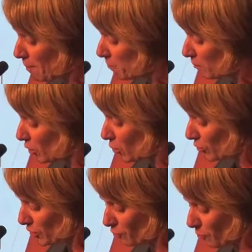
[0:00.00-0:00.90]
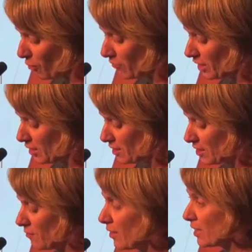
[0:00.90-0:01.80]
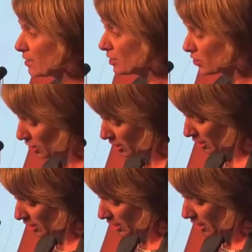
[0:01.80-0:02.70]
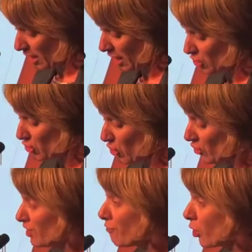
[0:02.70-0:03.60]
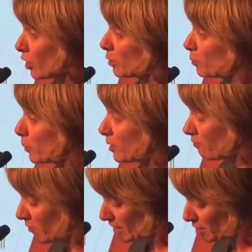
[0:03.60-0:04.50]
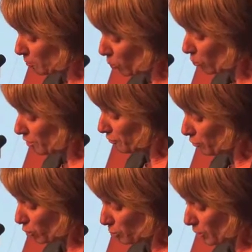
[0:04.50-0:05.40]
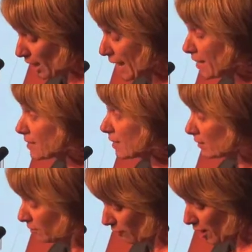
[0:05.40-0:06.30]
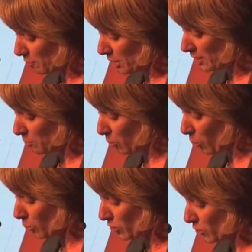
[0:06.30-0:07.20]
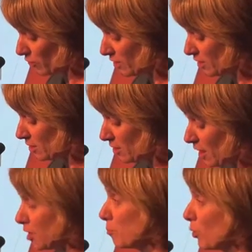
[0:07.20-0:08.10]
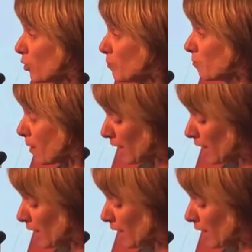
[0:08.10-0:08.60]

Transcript: map the costs of poverty and disadvantage and show that if only we would invest more in affordable housing, family support services and employment